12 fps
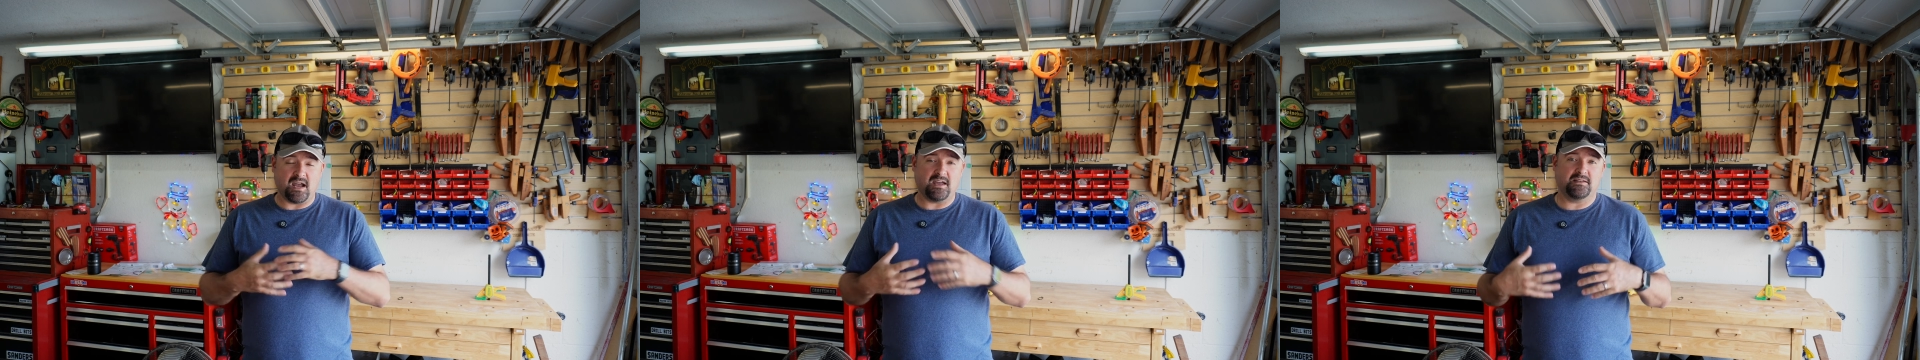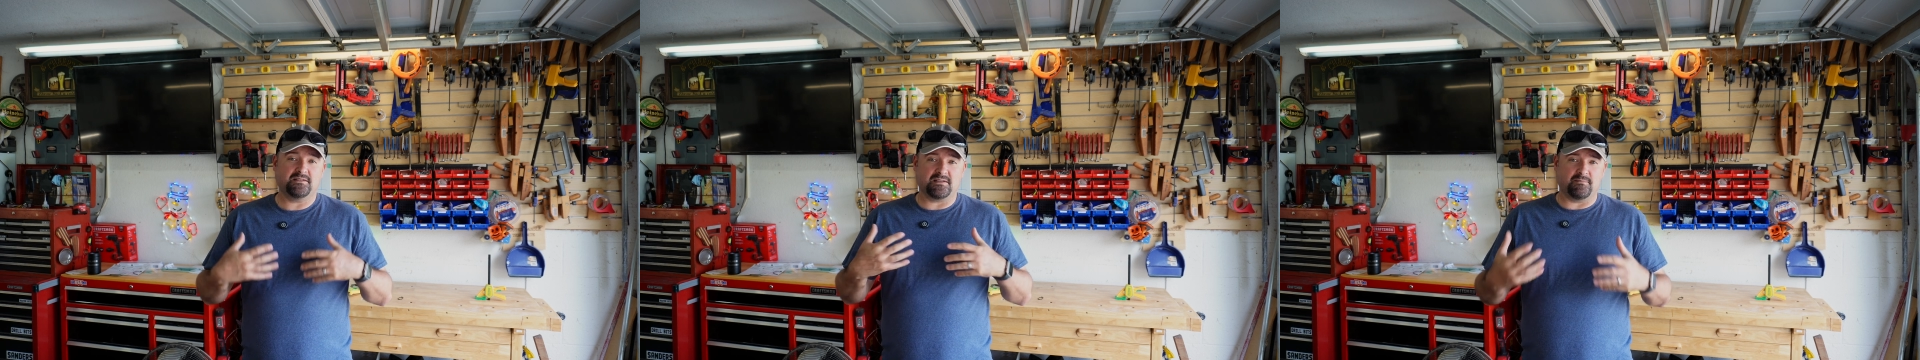
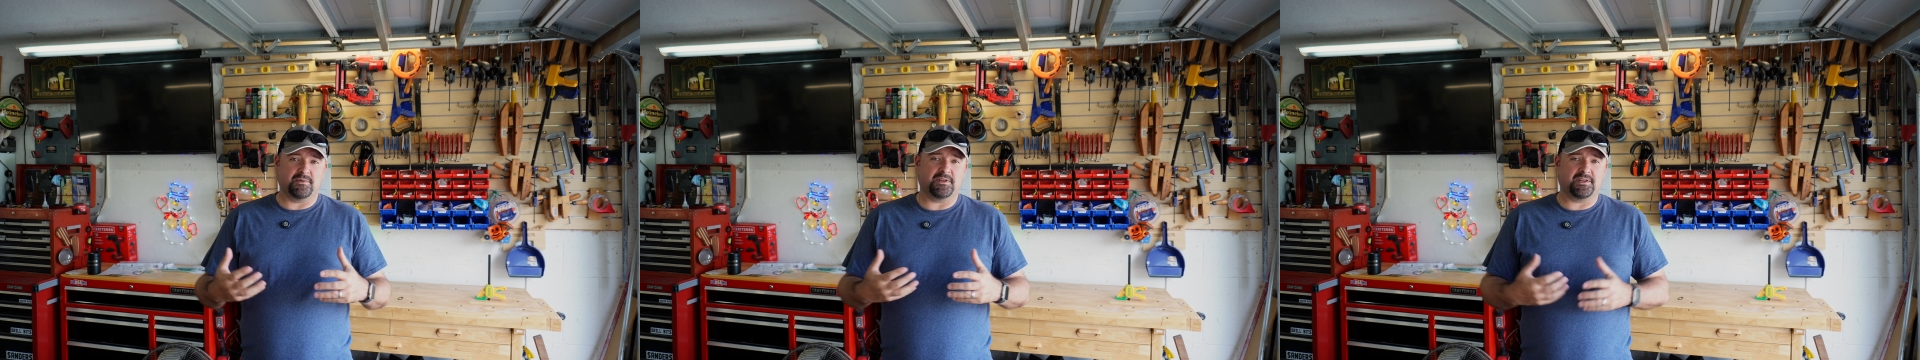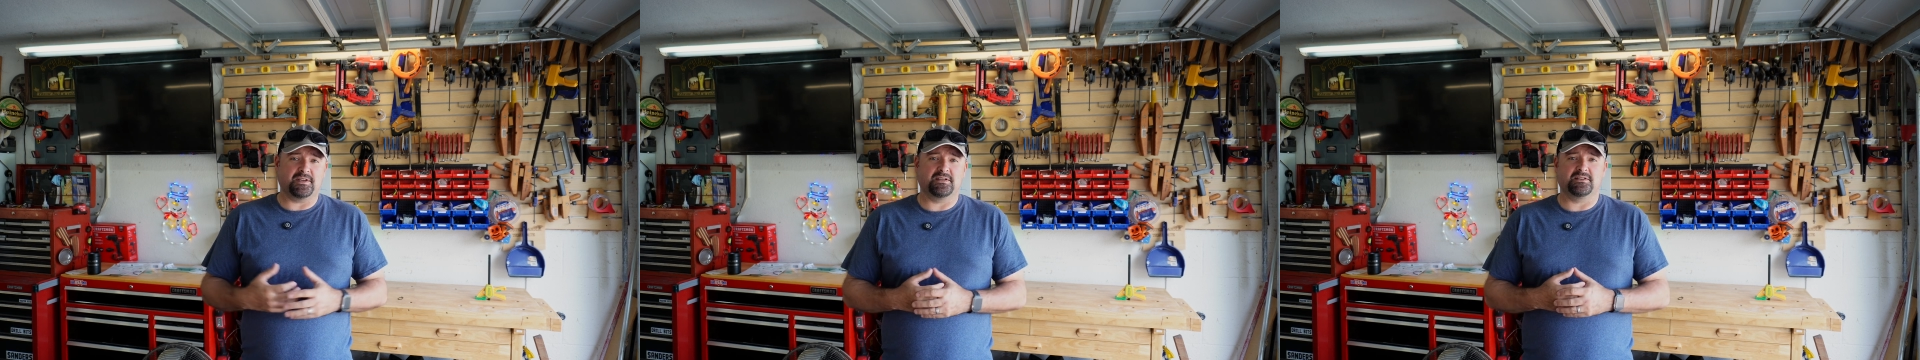and some of
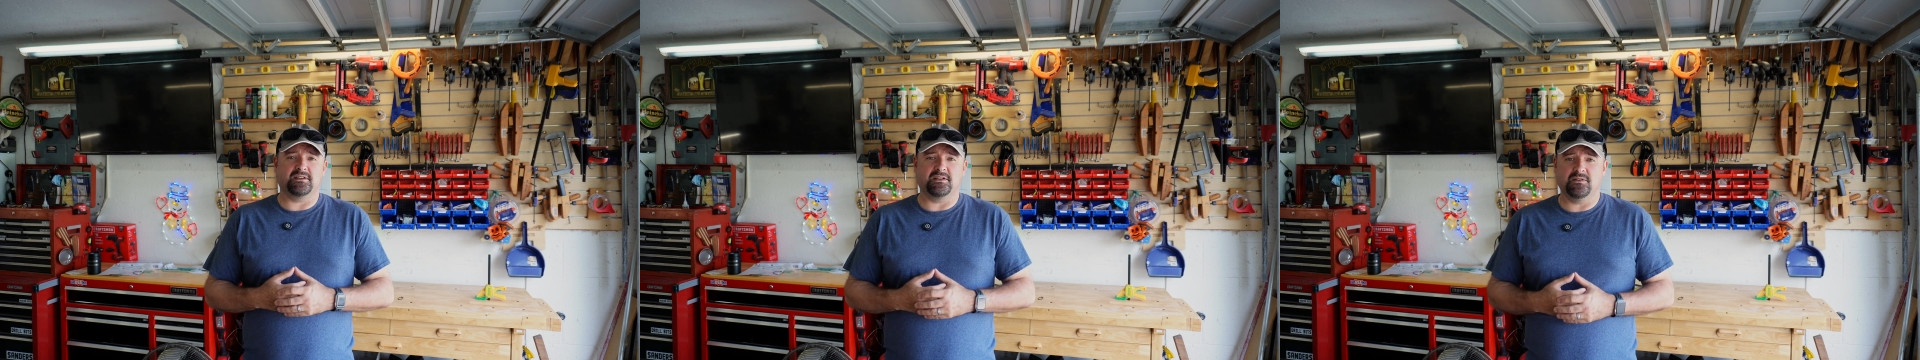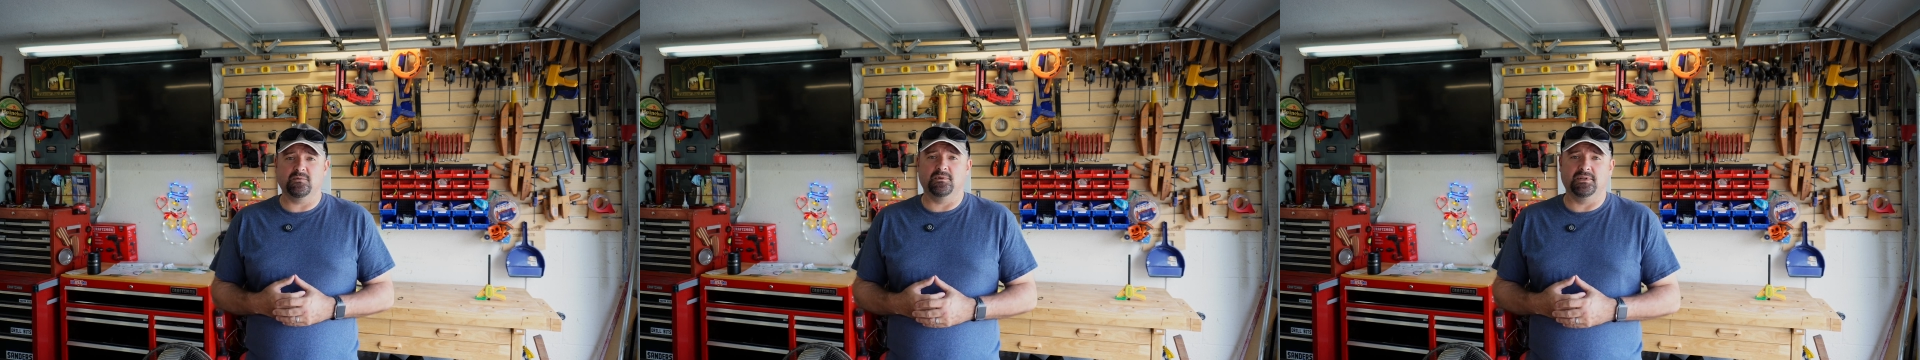the things that
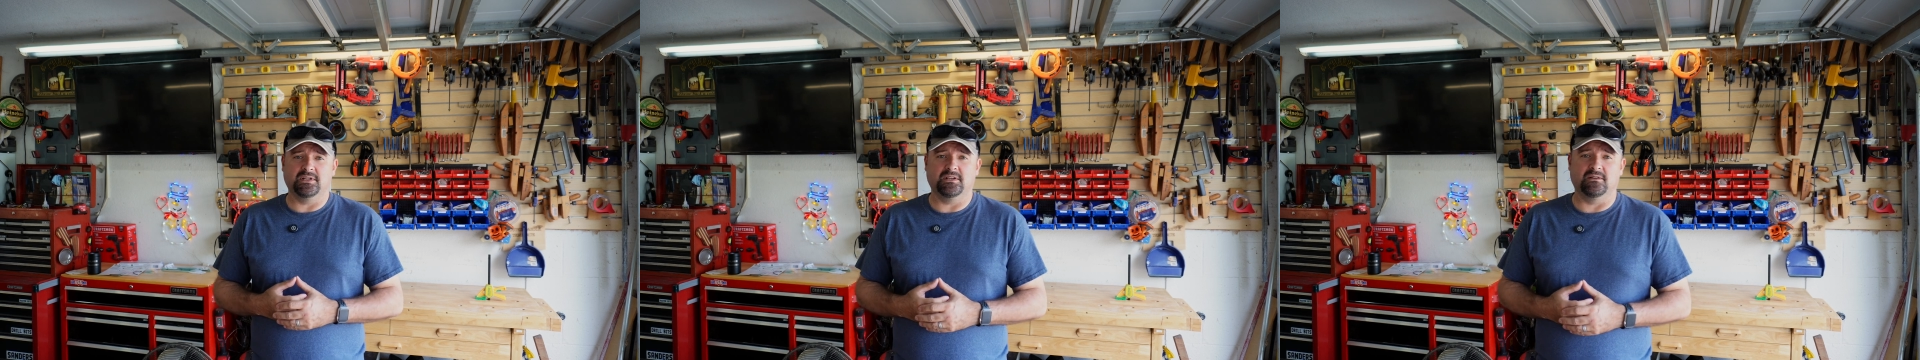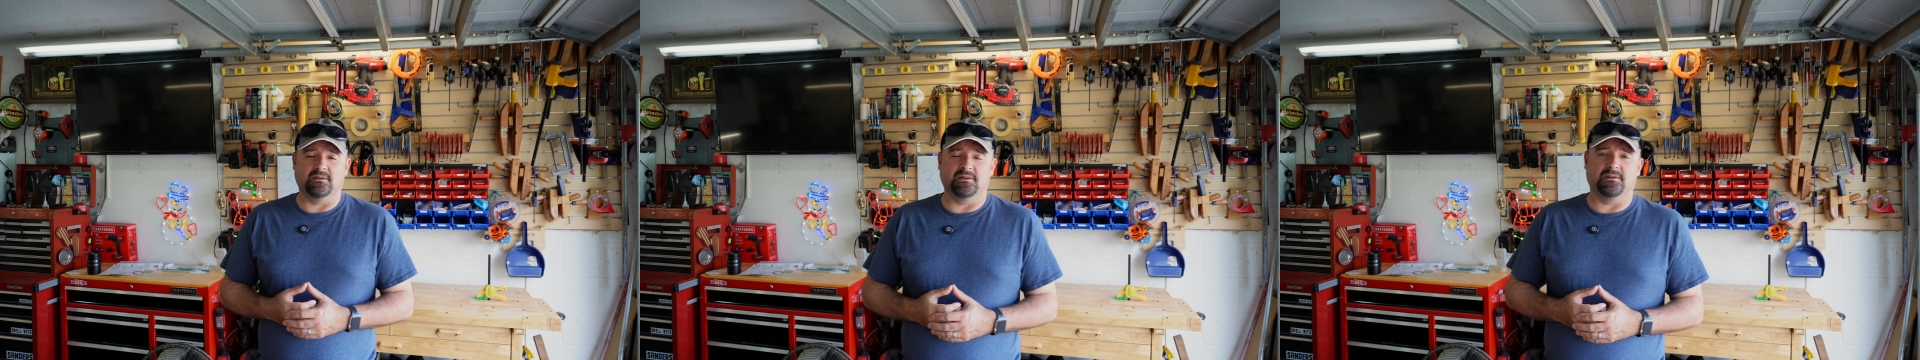you will
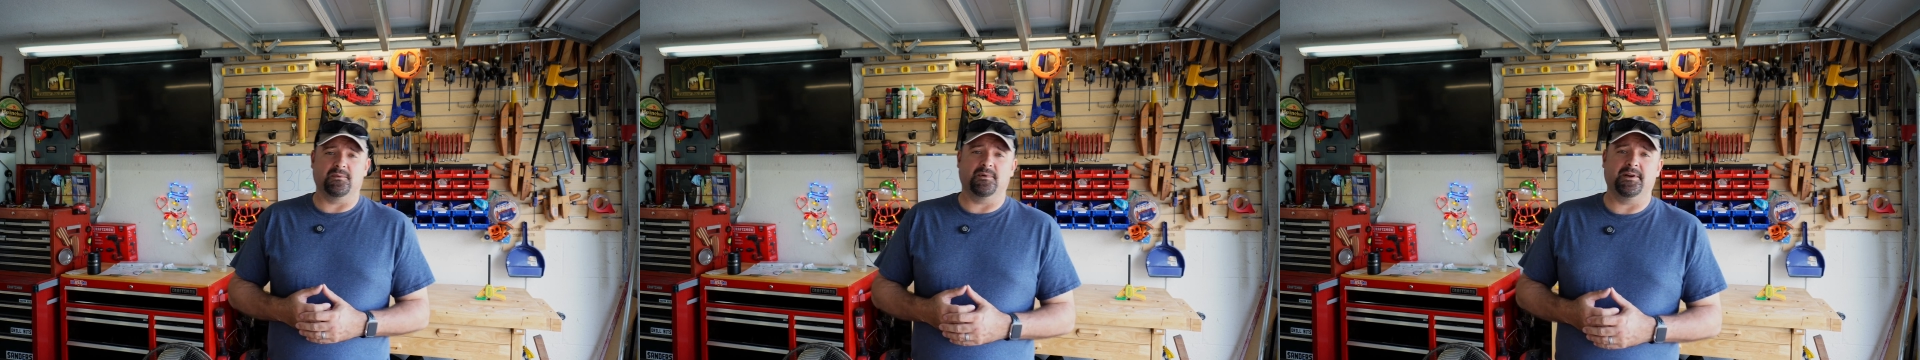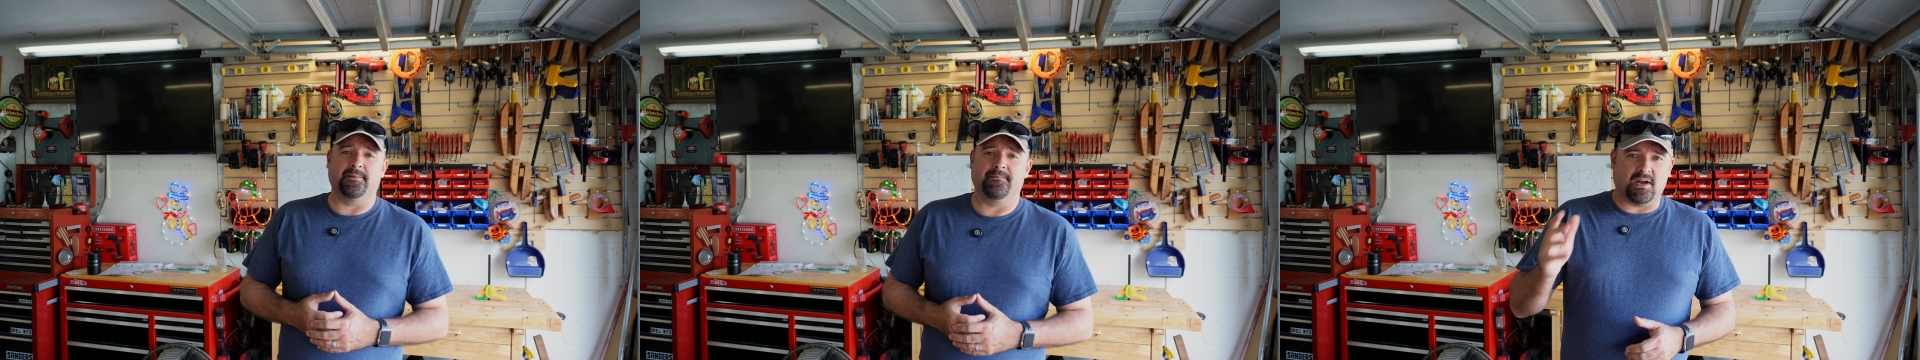need along the way.